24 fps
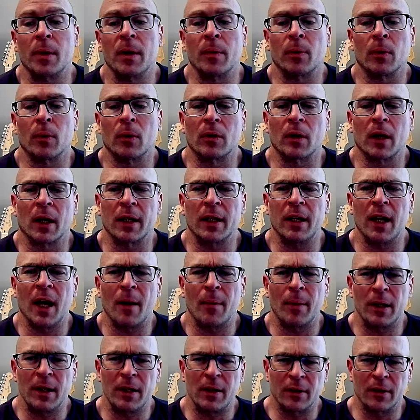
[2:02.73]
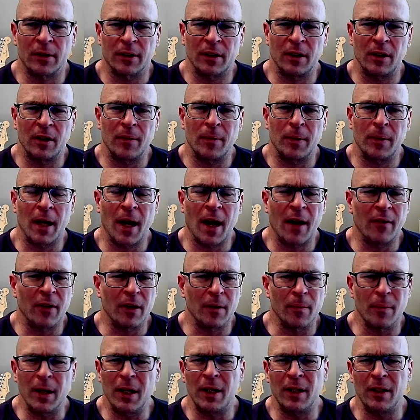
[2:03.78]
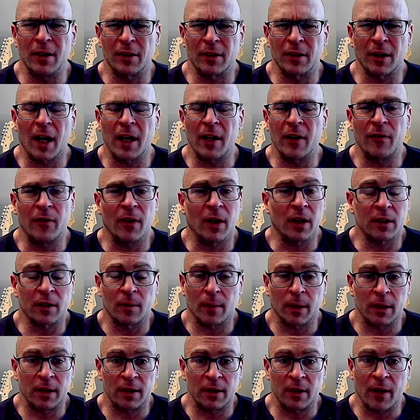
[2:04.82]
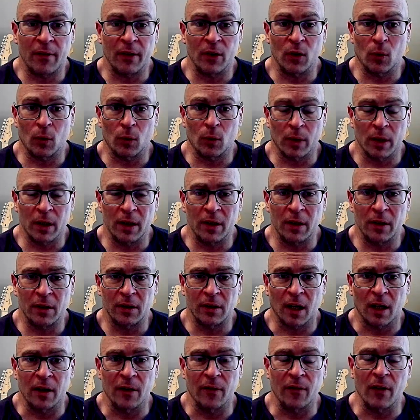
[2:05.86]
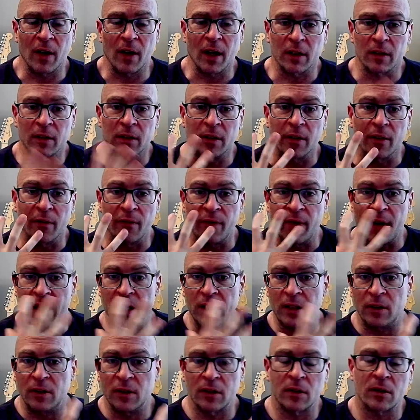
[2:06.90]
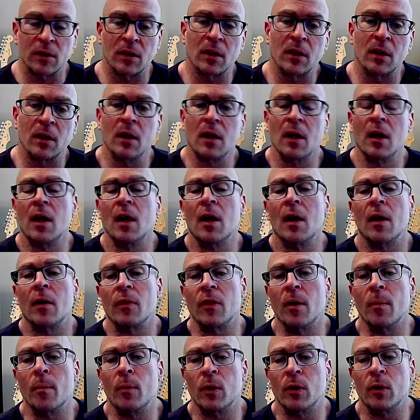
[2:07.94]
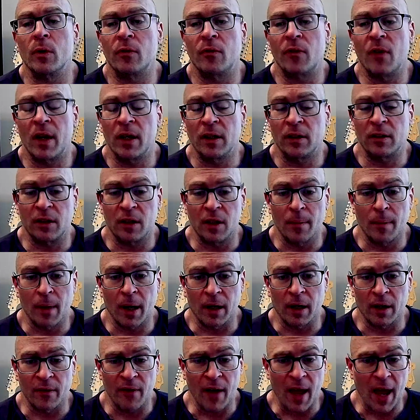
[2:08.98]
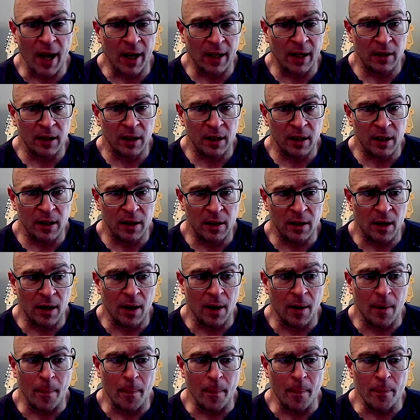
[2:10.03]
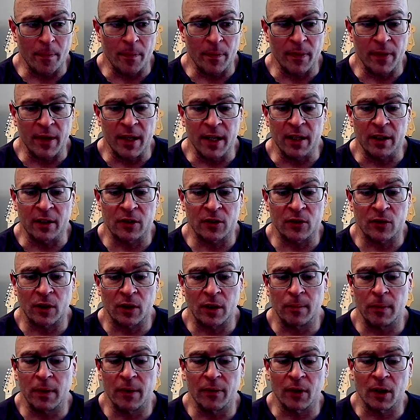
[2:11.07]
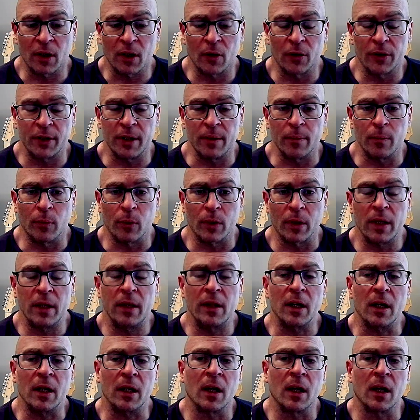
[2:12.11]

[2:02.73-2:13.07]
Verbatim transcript: are like, yeah, but he doesn't seem to be having many side effects. I'm like, he's having horrendous side effects. The face, the moon face, the amount of acne, um, the extreme difficulty breathing.